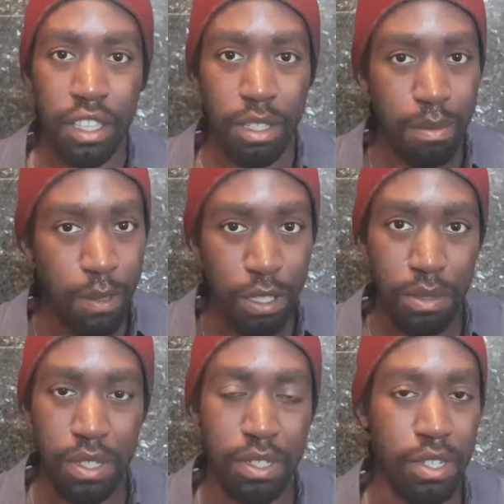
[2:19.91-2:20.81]
the
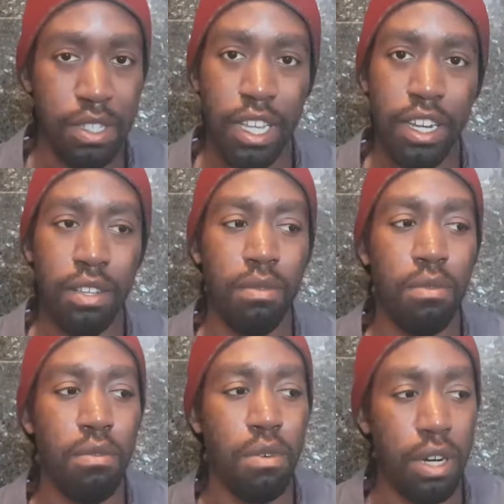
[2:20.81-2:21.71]
abuse is just getting
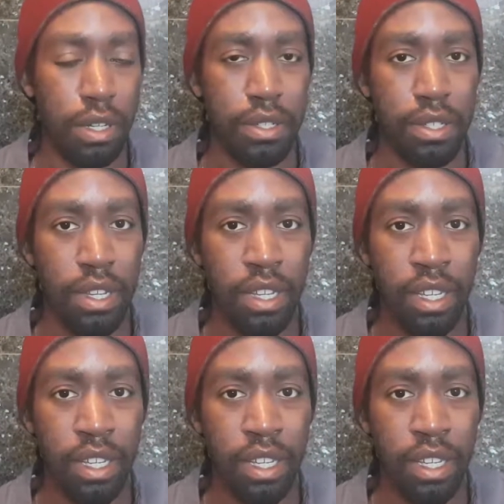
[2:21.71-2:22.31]
worse.